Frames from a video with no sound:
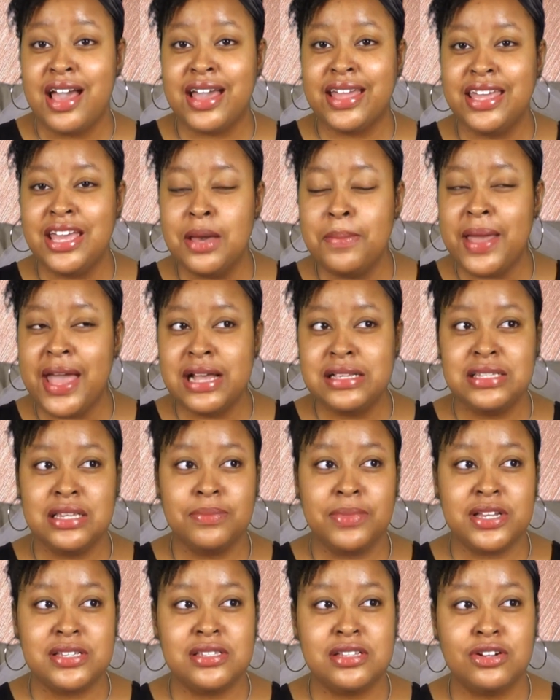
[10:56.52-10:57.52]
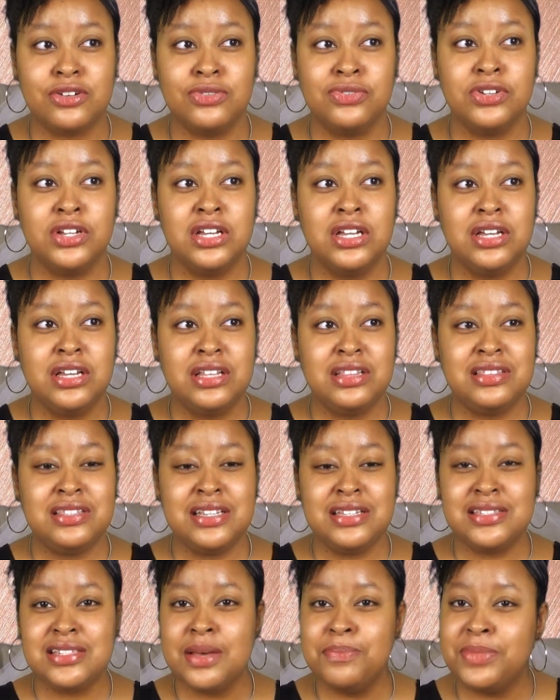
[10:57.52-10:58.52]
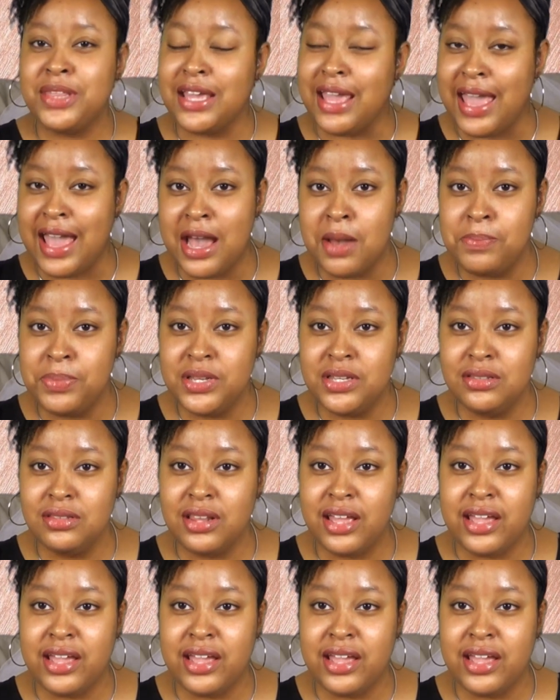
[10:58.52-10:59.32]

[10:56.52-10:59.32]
I kept asking myself, did something happen?